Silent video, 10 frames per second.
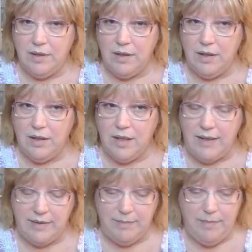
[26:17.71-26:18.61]

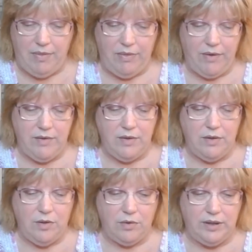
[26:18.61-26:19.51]
last month, to the
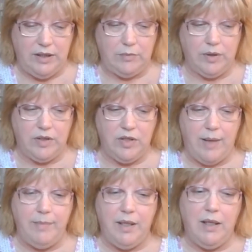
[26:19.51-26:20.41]
local needle workshop.